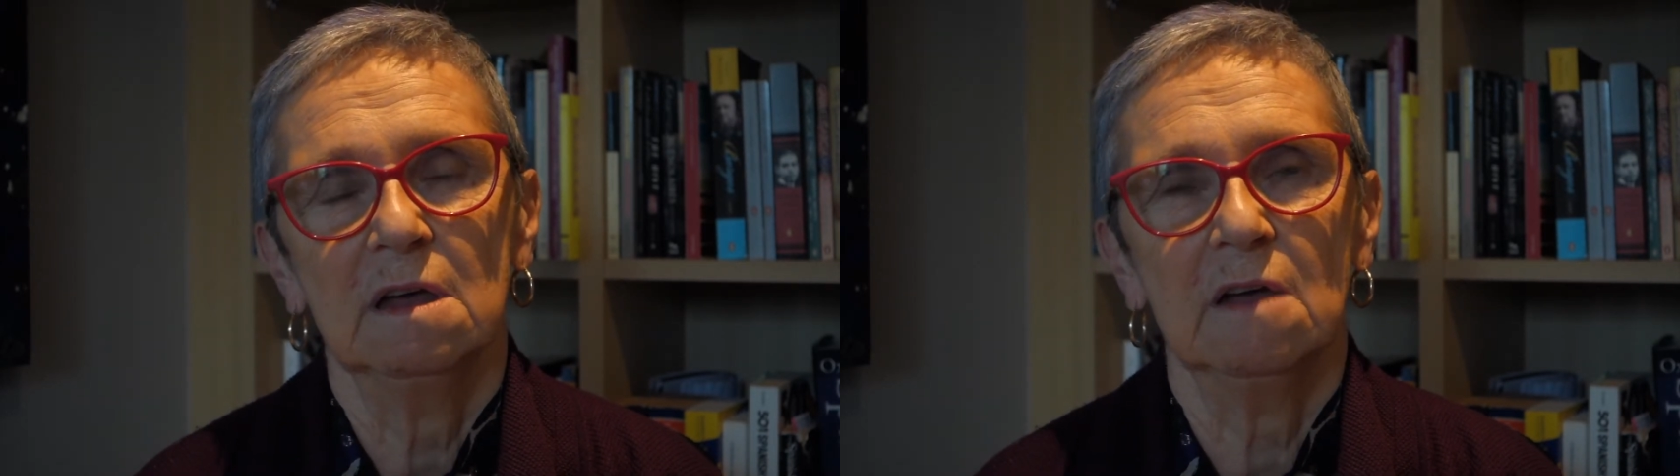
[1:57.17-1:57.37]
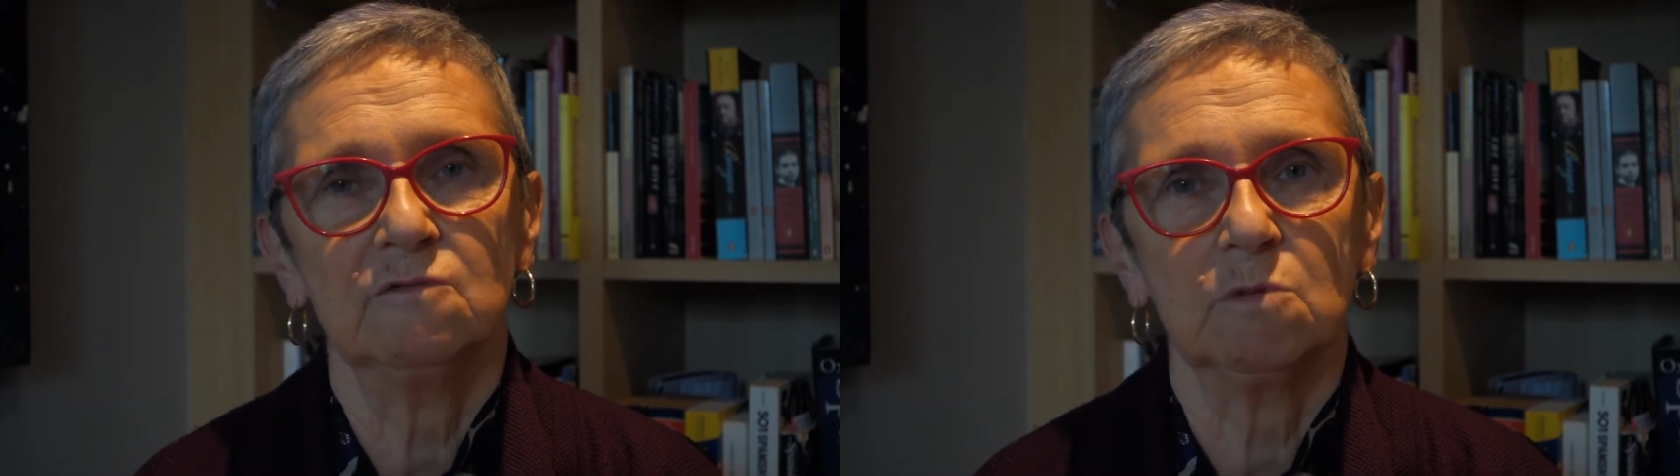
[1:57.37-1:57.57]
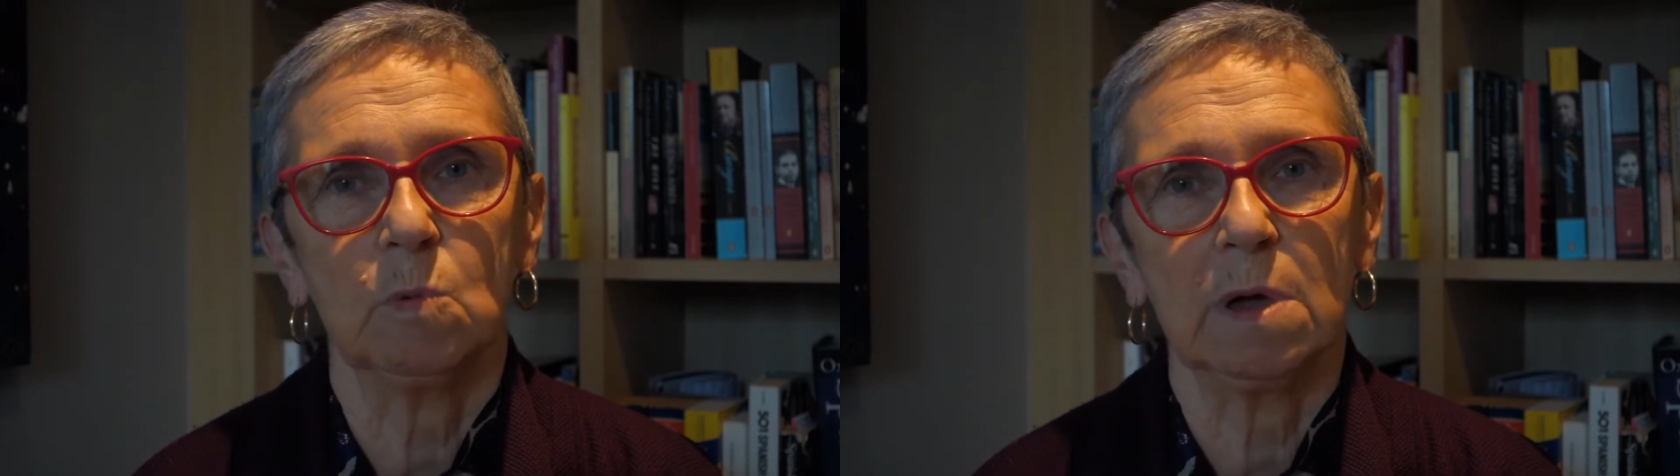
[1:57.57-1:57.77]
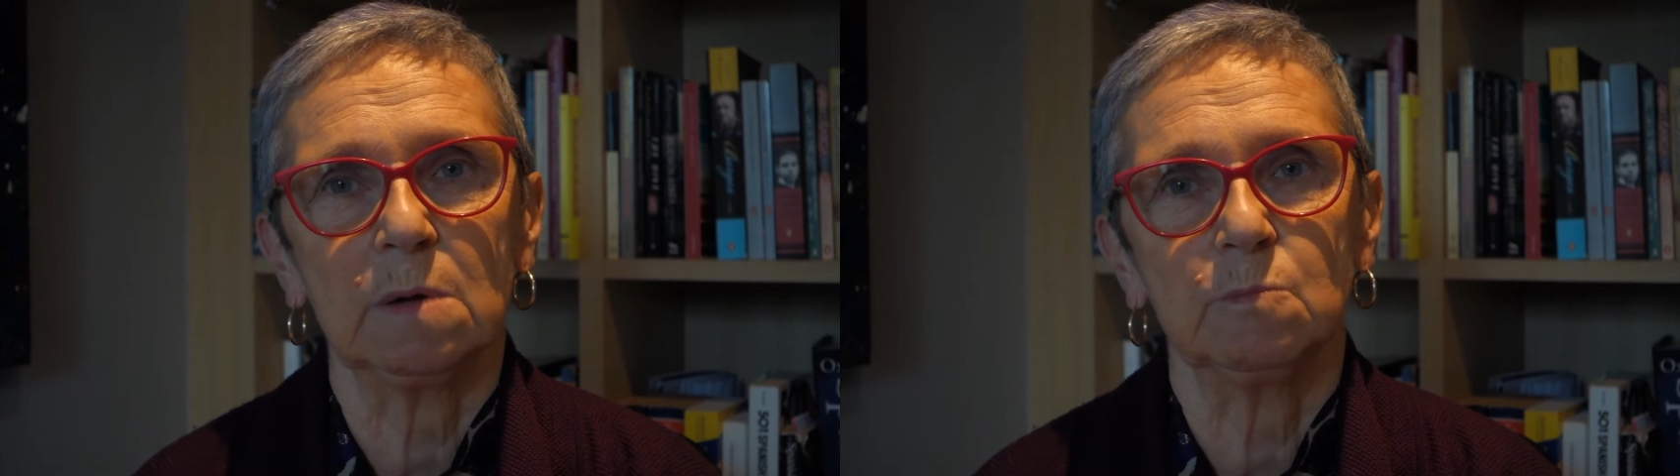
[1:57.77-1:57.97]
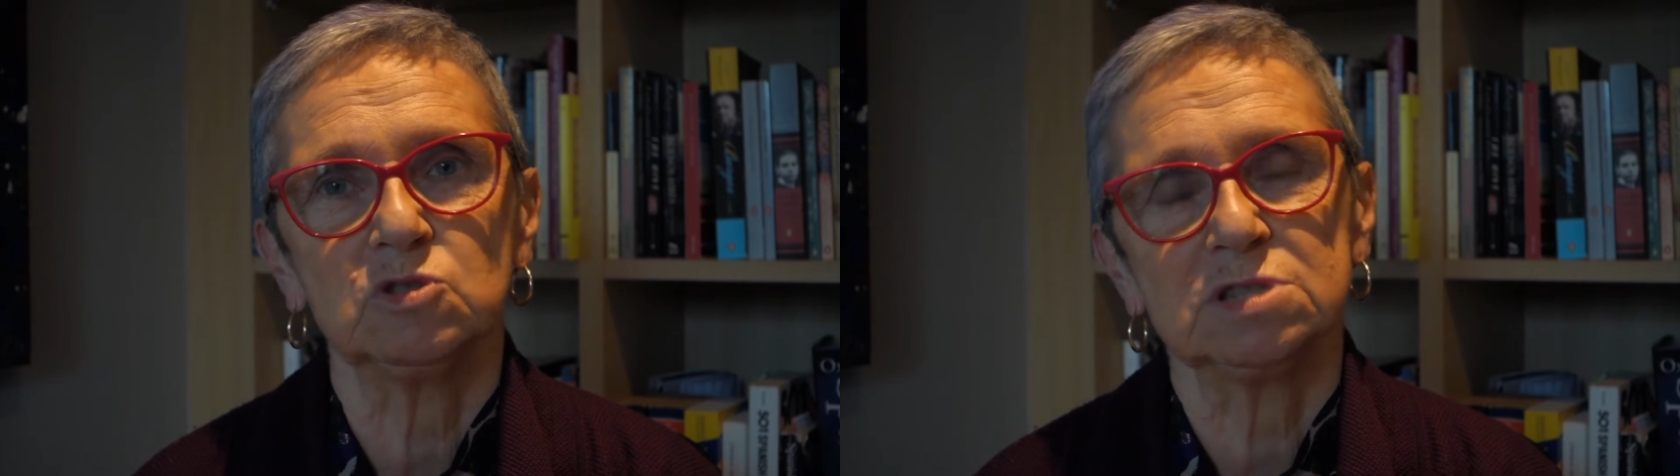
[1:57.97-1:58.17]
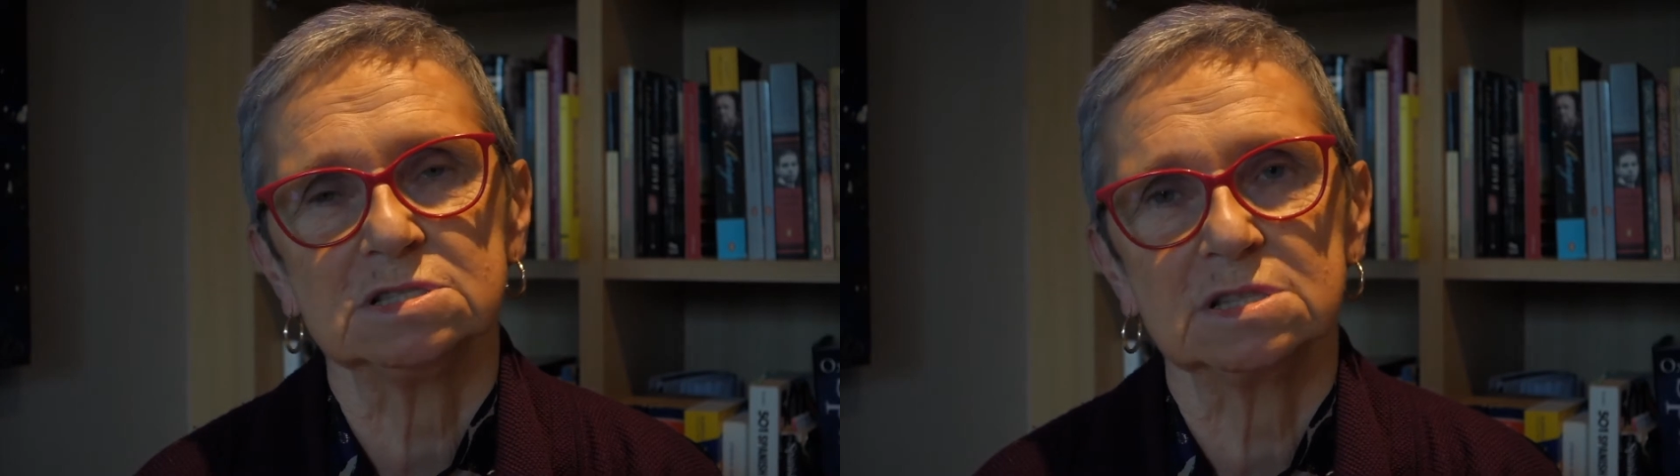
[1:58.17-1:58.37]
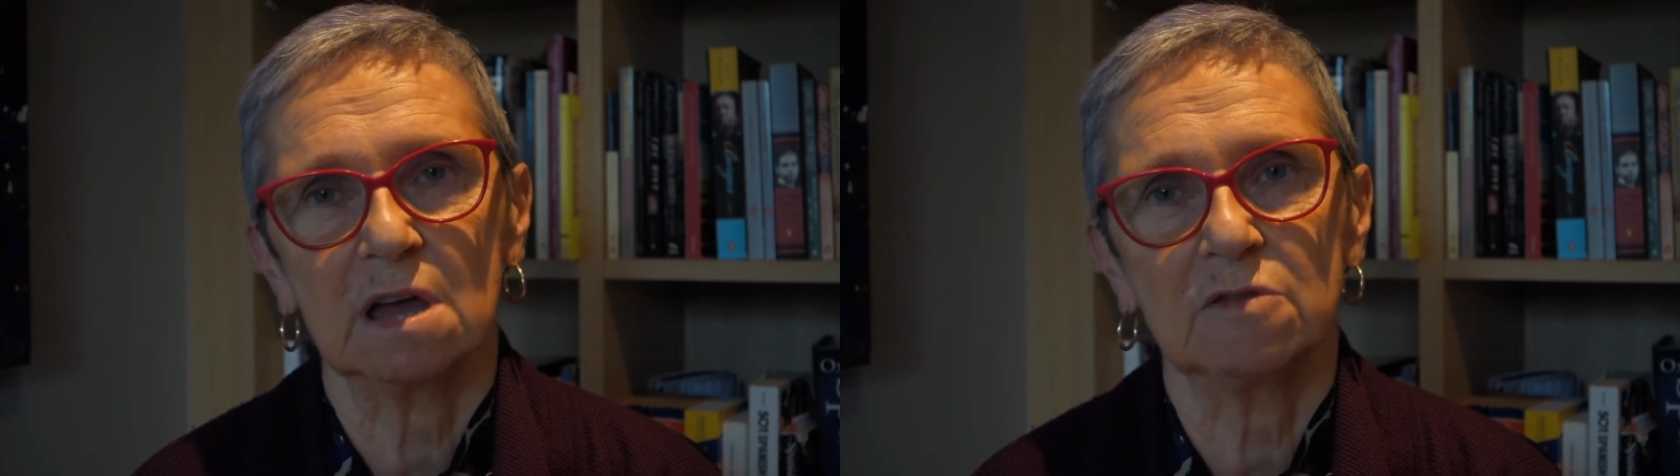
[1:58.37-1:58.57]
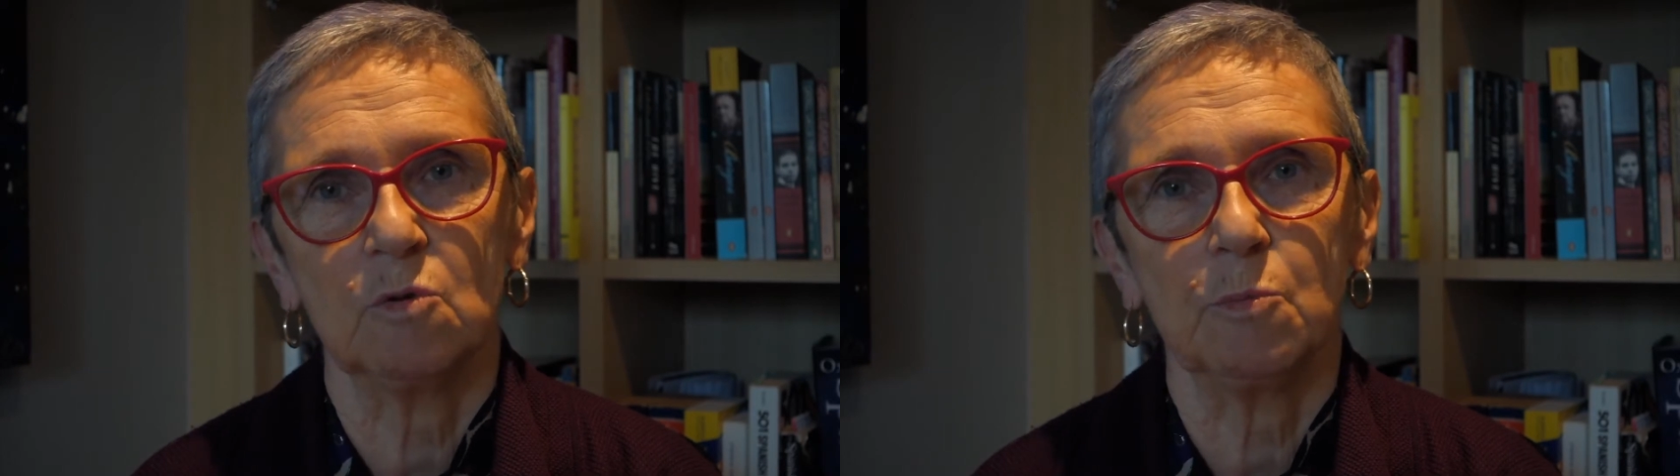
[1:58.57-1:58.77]
every week putting
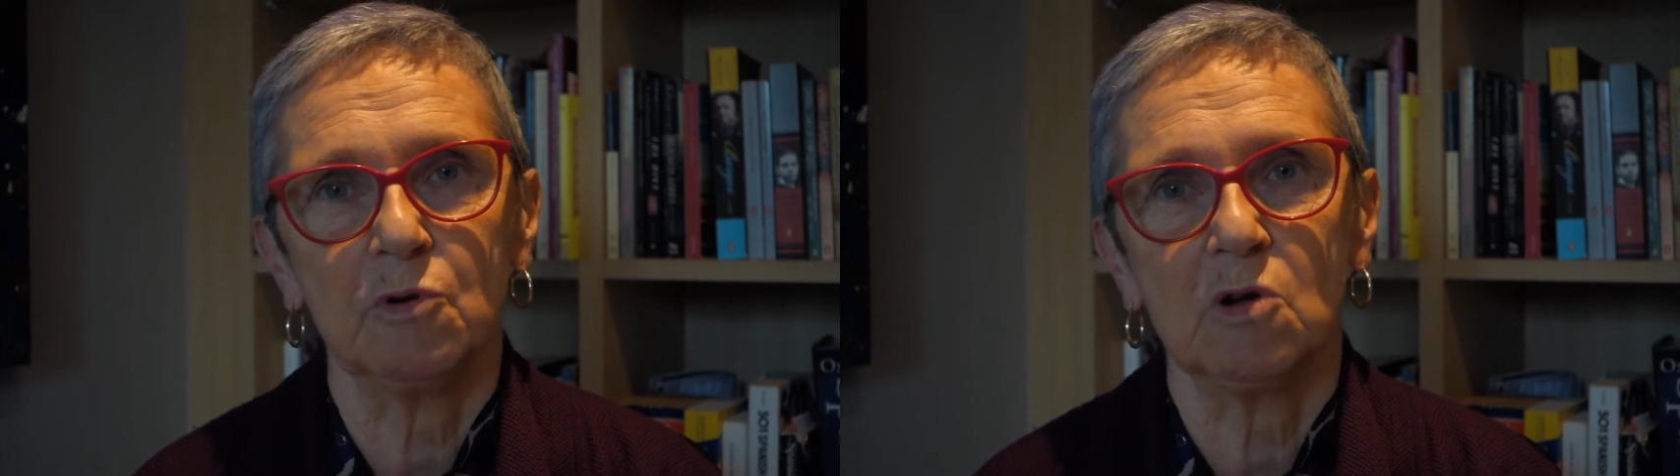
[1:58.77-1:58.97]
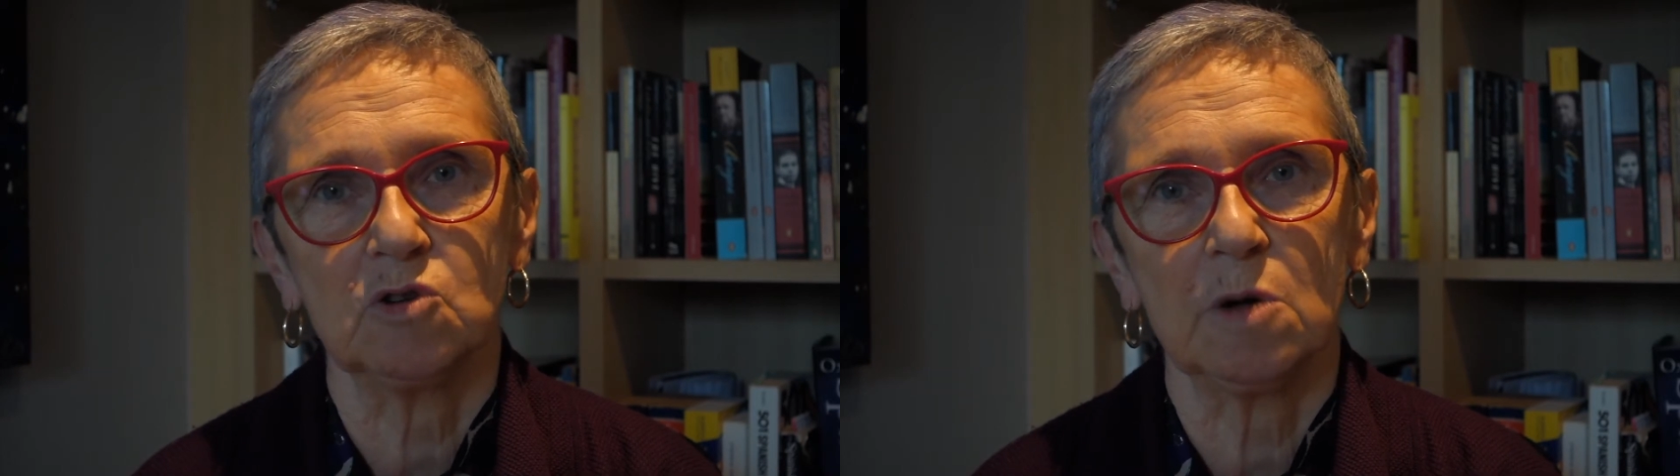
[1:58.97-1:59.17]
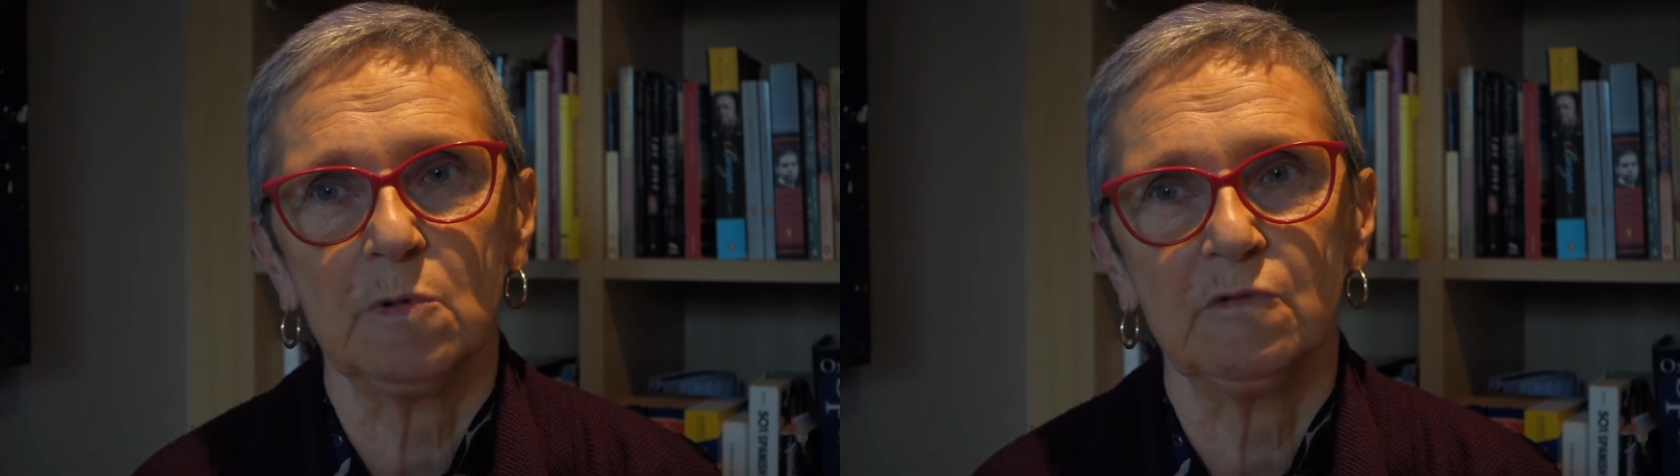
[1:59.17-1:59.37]
together a programme